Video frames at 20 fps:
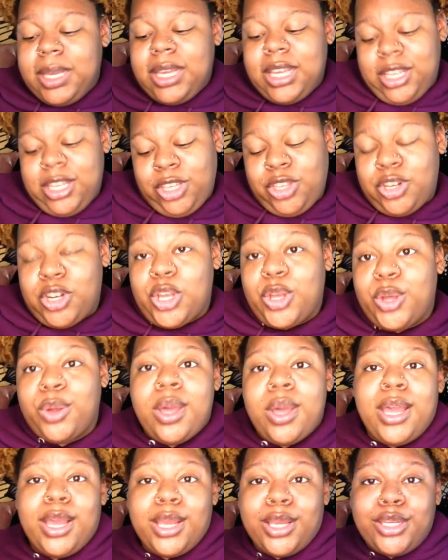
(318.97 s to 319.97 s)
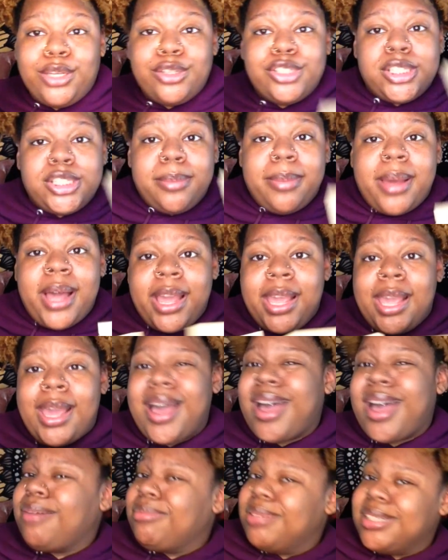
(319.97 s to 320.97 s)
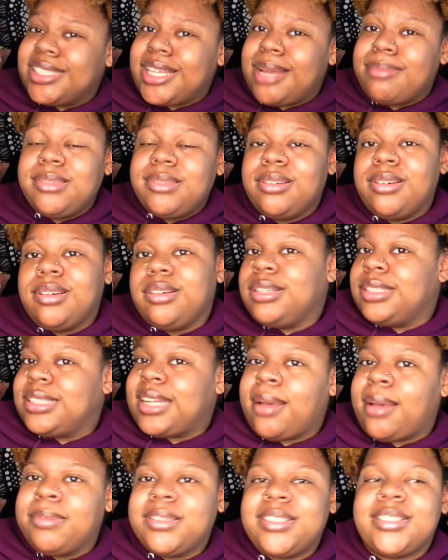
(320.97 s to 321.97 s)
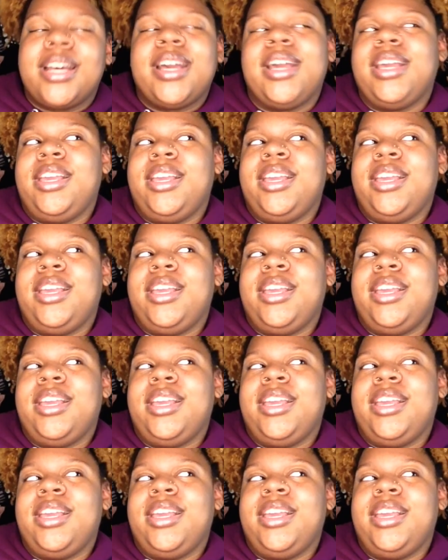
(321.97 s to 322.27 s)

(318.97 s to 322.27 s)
and, you should buy it, I was skeptical, because I was like,